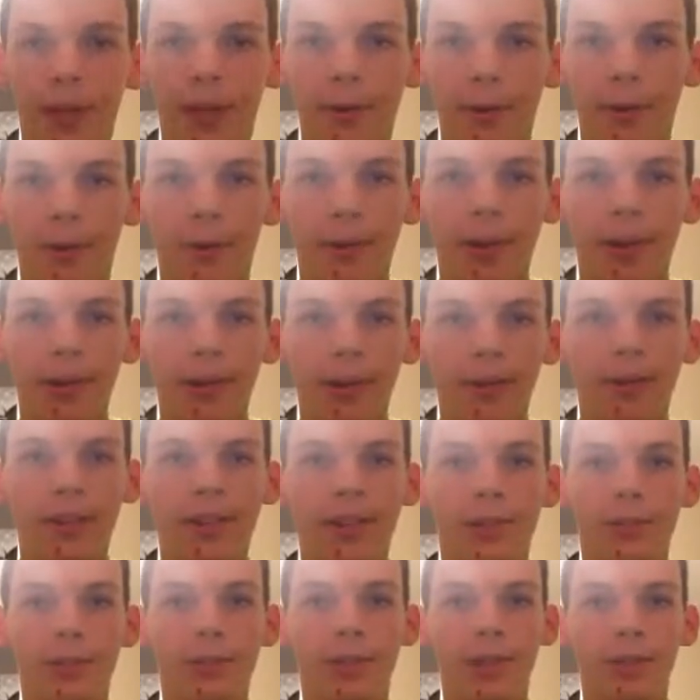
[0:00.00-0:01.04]
get rid of
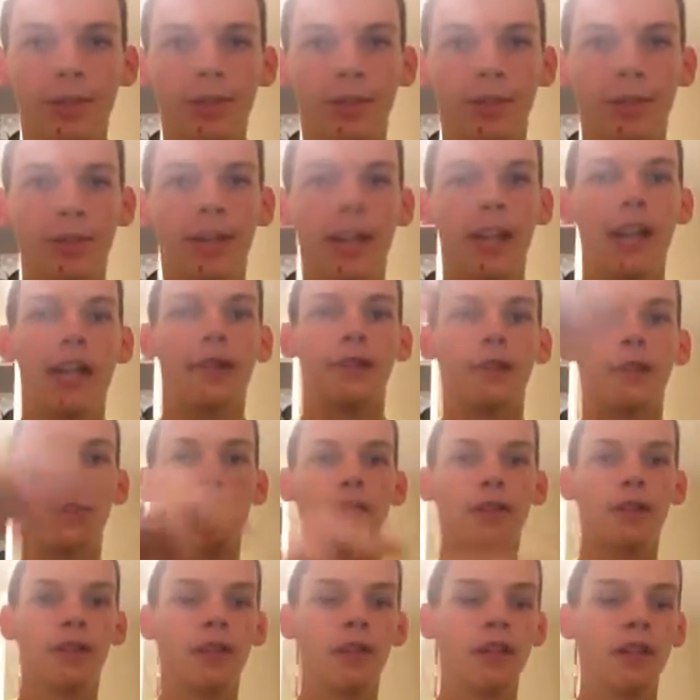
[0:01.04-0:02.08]
a spring-loaded handle?
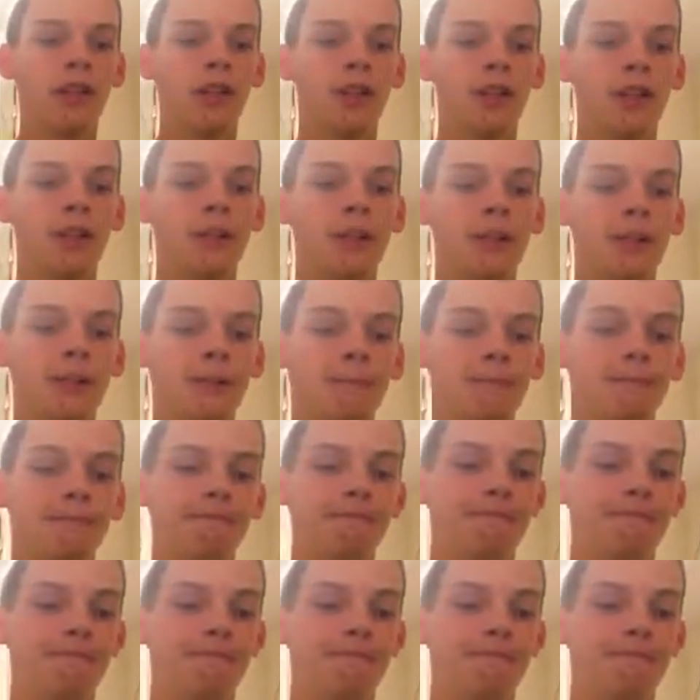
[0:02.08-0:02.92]
I